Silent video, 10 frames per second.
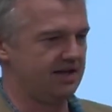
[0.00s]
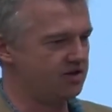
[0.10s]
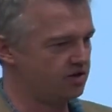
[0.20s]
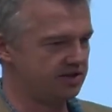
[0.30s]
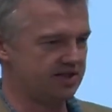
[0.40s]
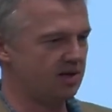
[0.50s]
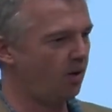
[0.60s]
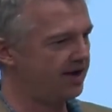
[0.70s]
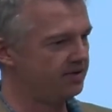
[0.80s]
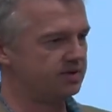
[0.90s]
you can see
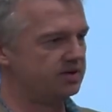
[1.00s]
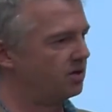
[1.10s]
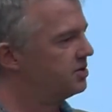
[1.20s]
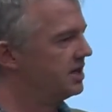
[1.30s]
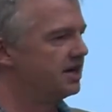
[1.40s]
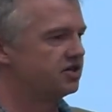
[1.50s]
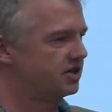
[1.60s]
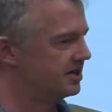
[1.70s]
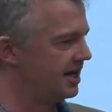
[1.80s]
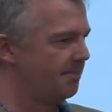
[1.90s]
why those
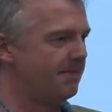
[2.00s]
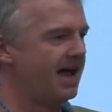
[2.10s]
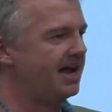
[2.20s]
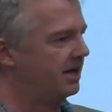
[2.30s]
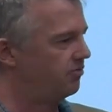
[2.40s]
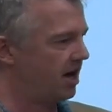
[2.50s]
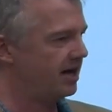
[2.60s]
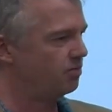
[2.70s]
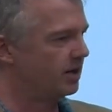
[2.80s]
associations get made, right?